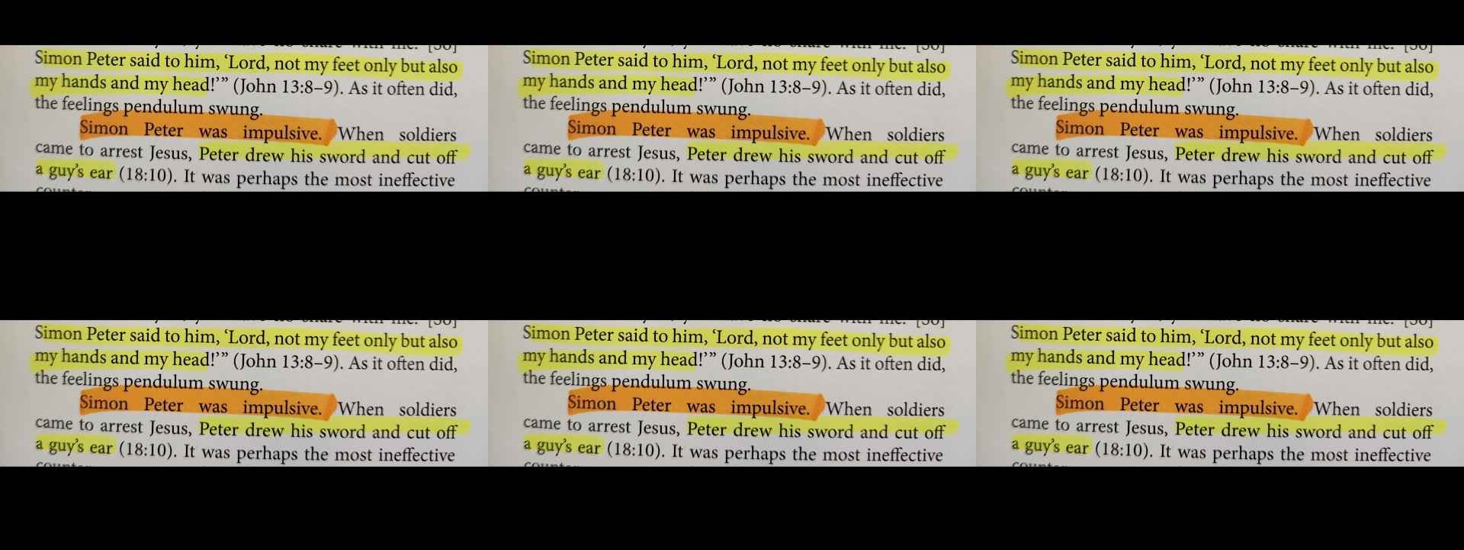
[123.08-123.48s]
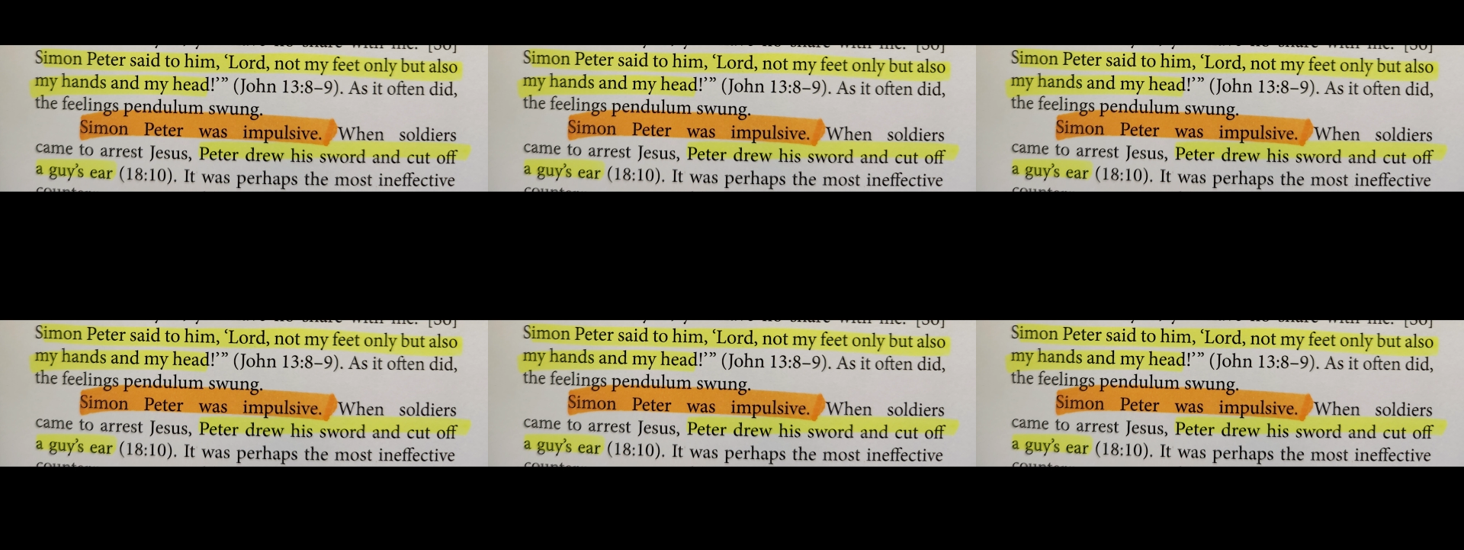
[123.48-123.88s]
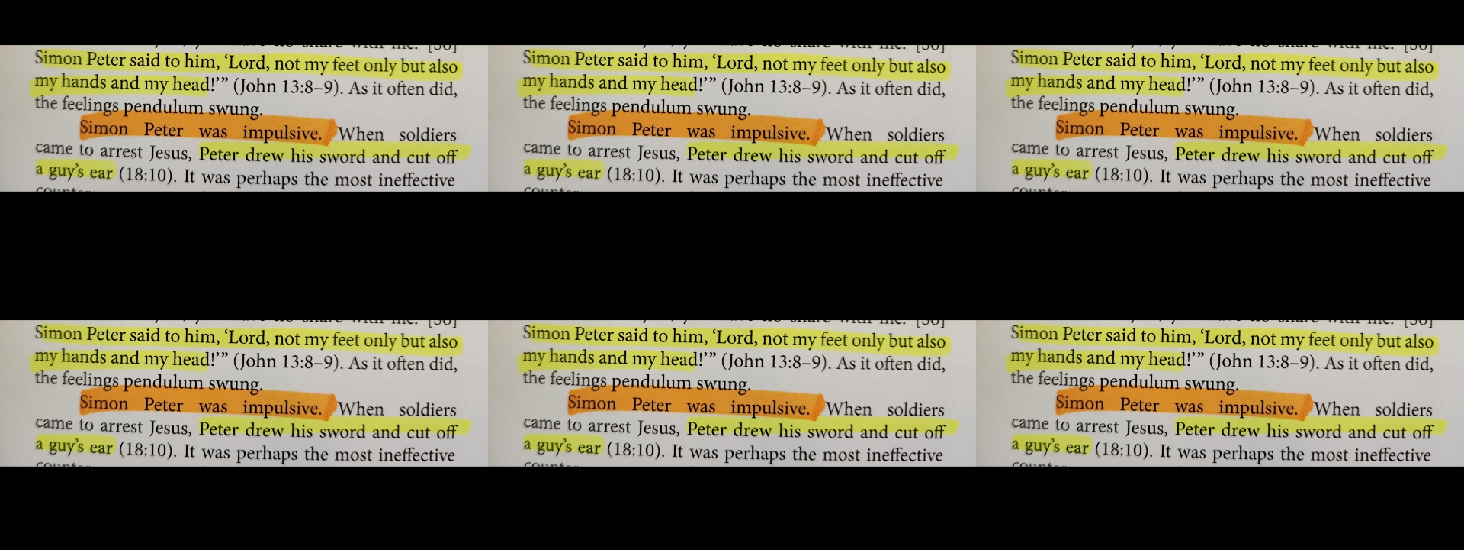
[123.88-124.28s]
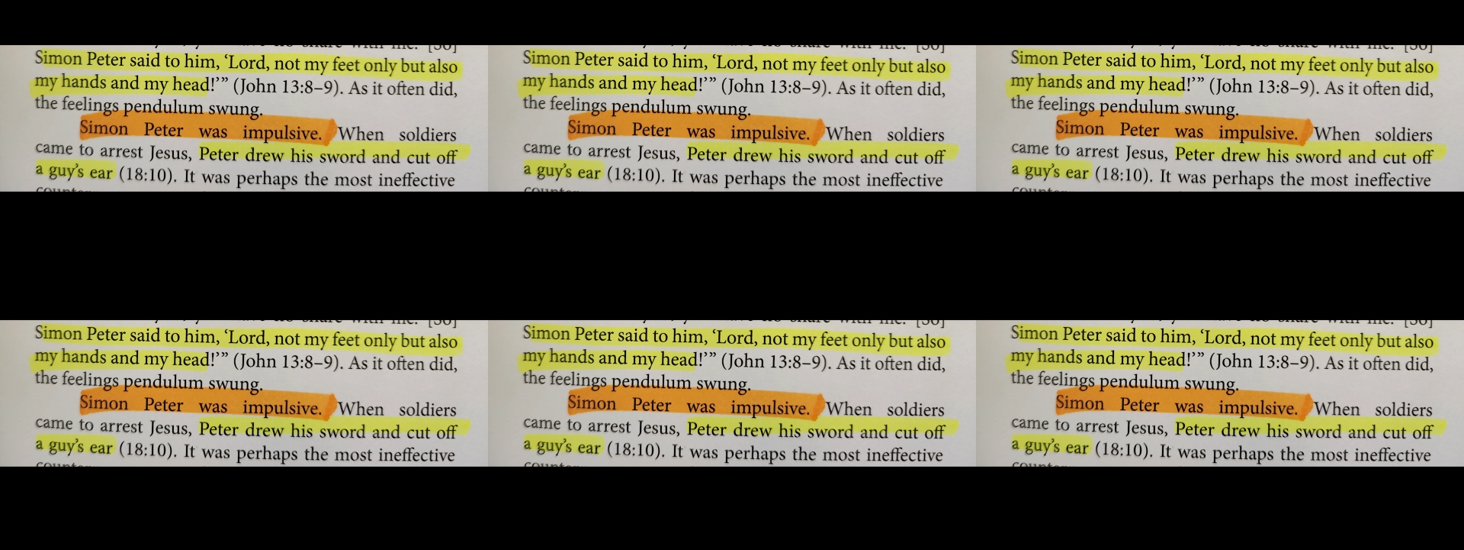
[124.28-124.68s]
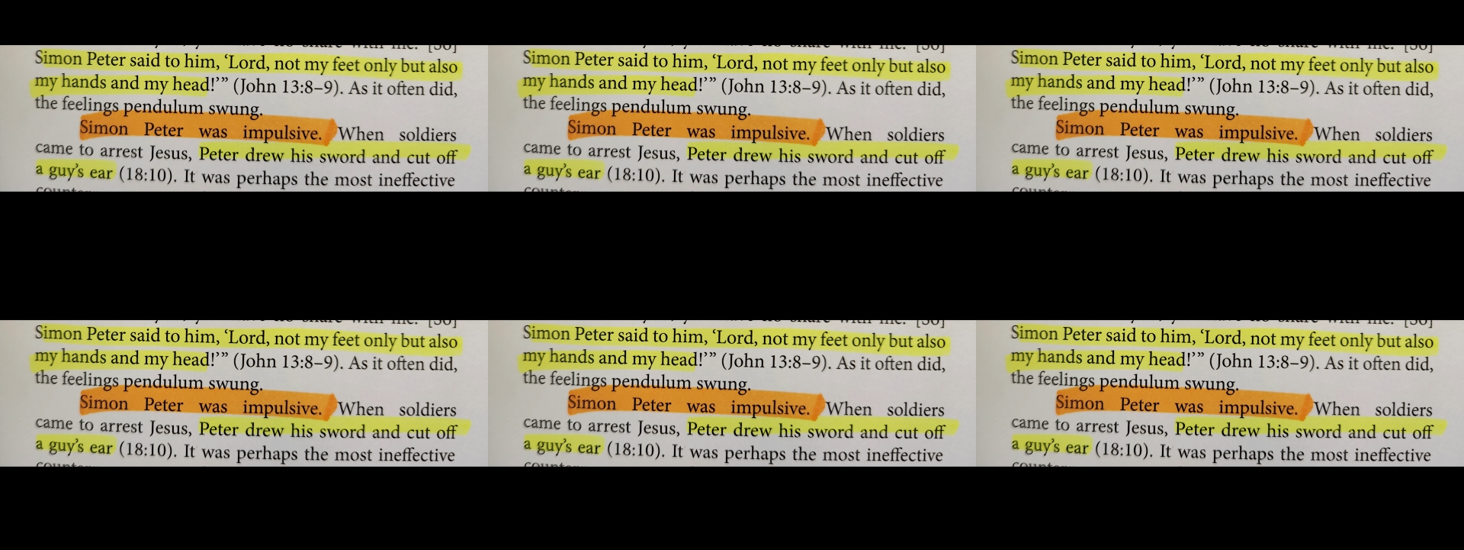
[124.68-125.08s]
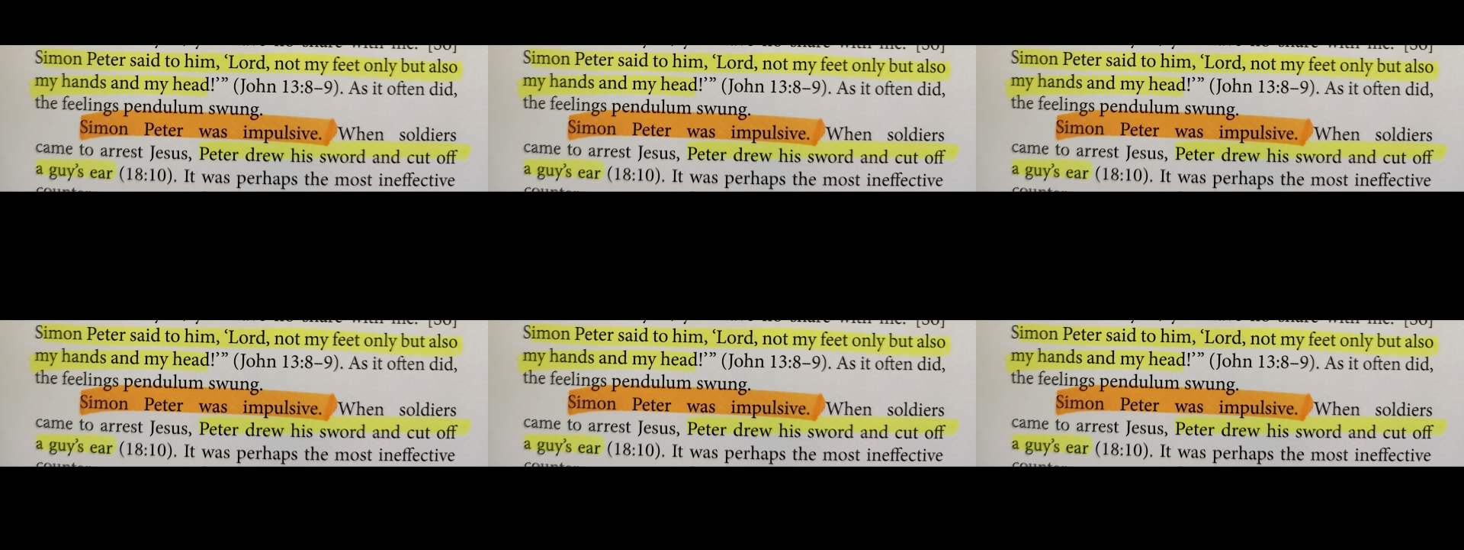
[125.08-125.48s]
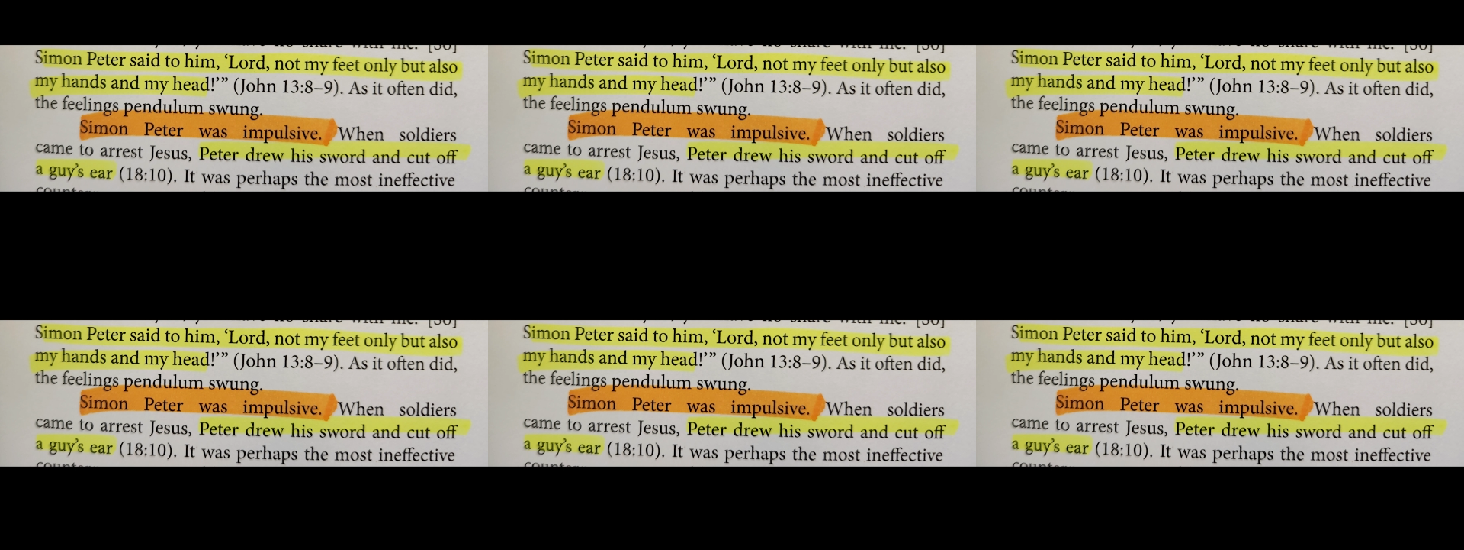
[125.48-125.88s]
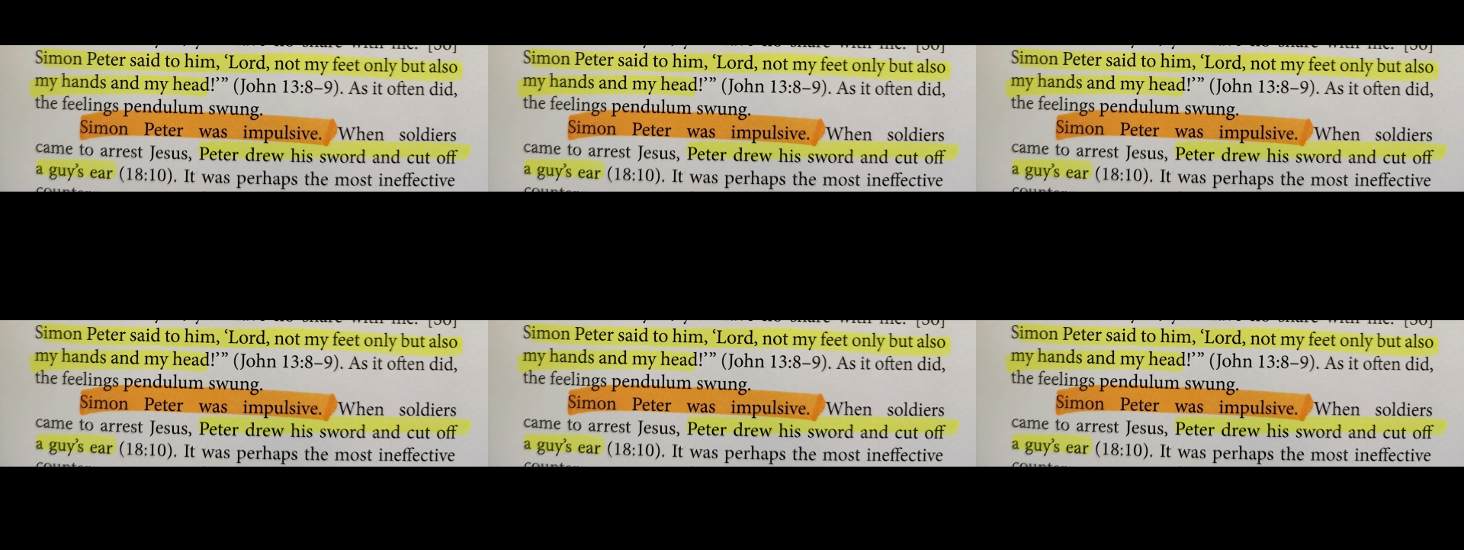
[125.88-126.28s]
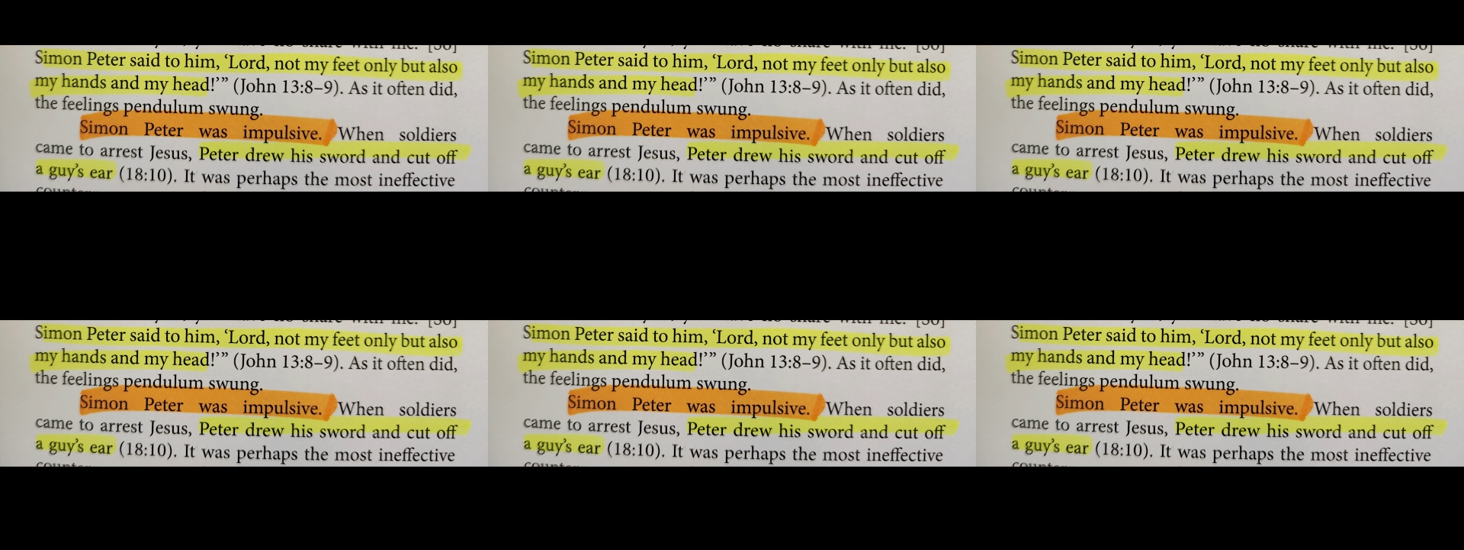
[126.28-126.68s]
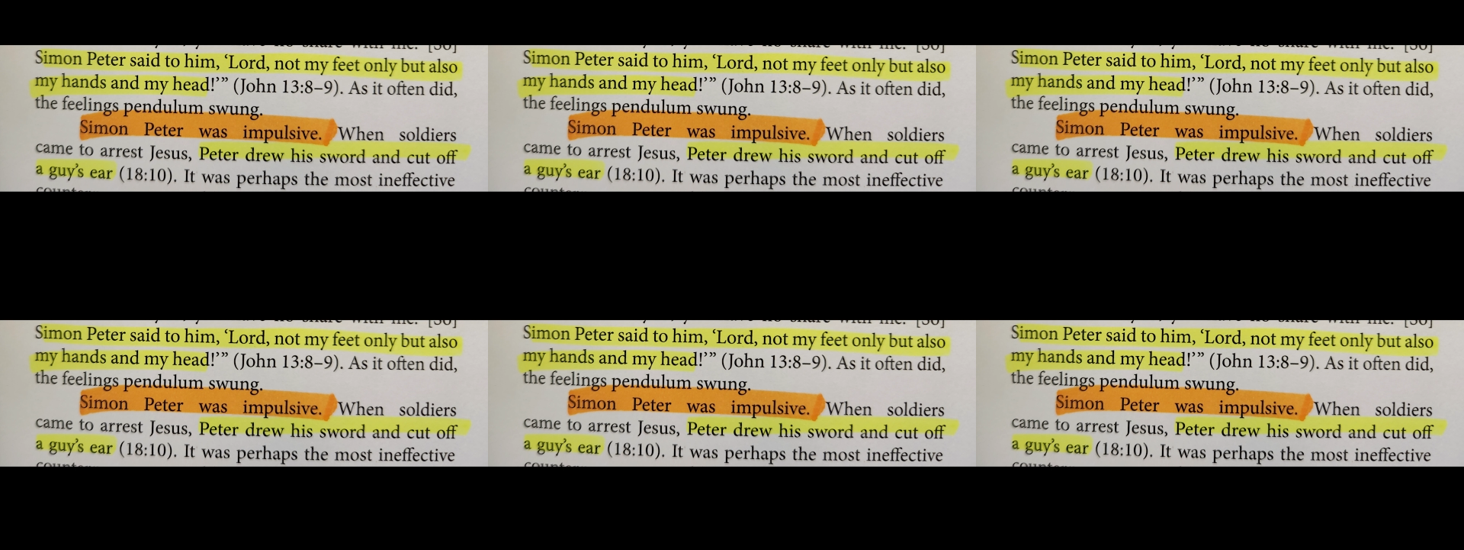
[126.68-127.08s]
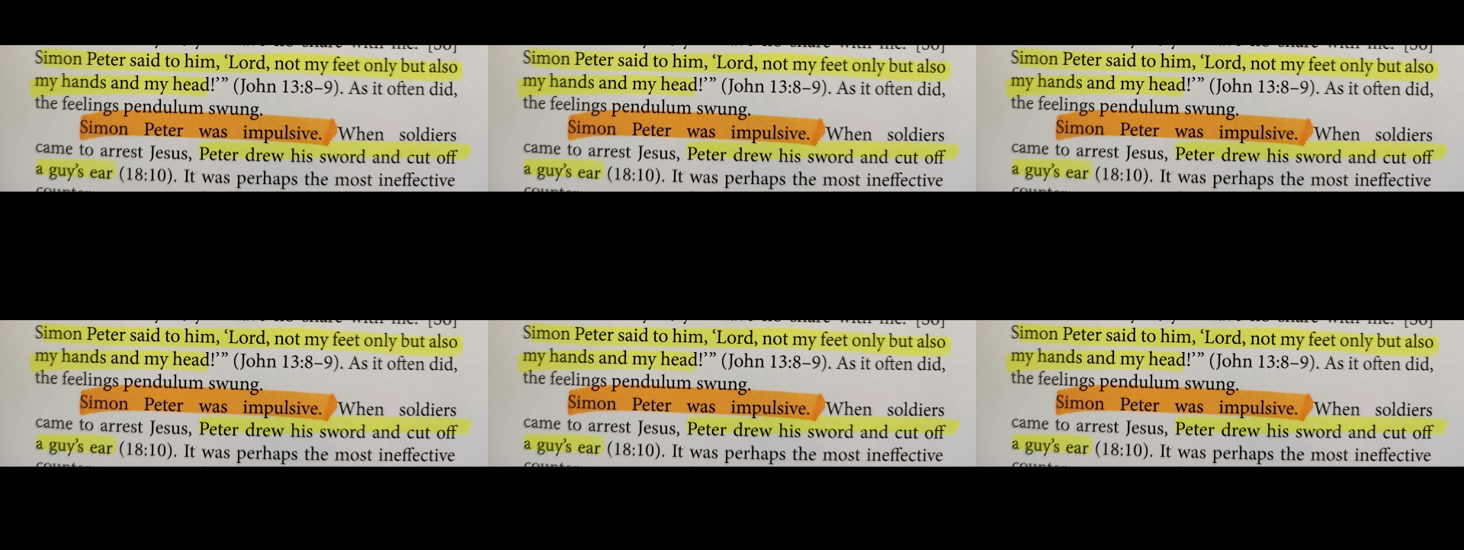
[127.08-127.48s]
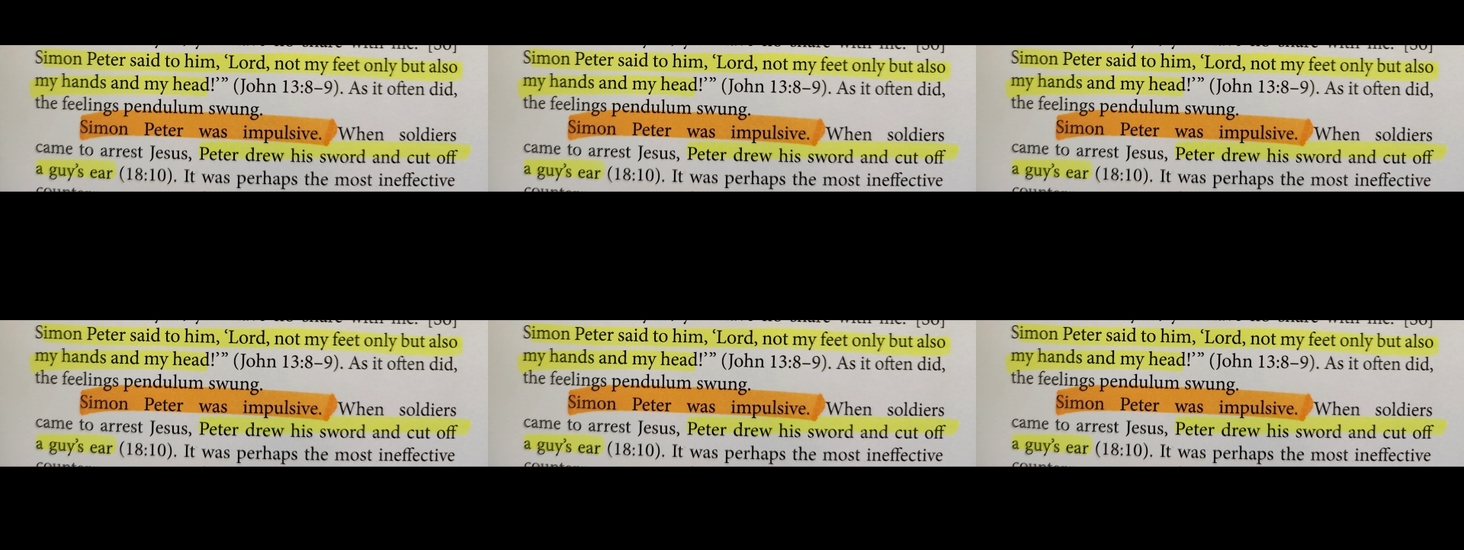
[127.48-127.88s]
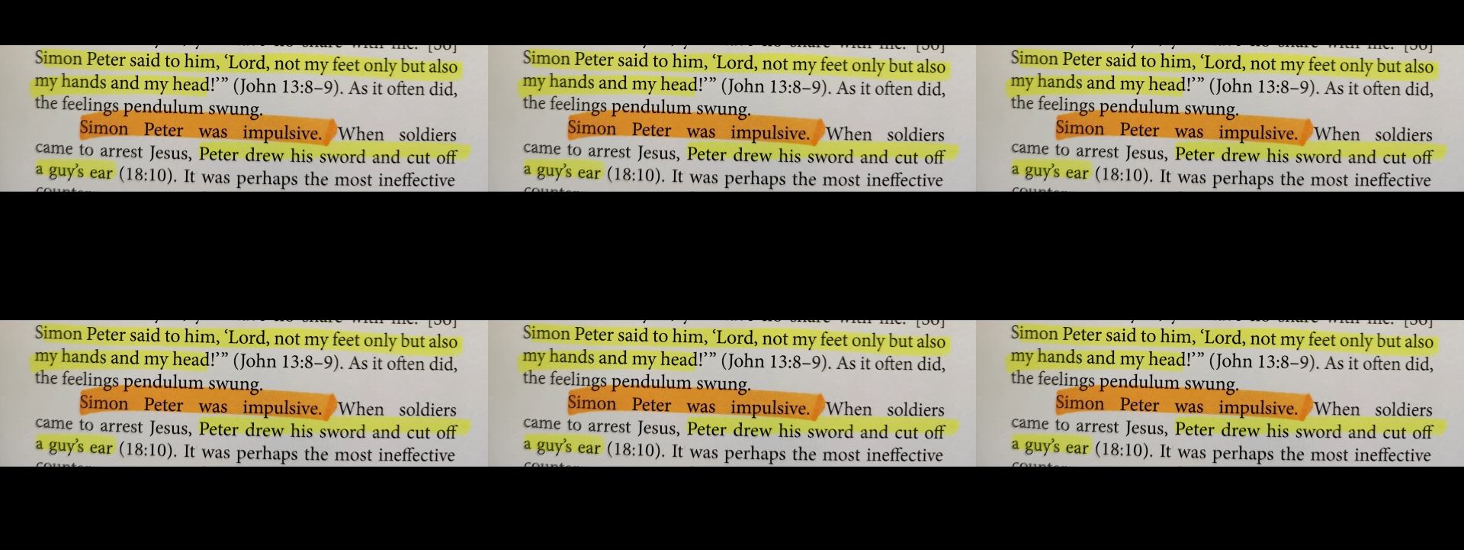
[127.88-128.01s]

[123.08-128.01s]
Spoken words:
(no speaker visible)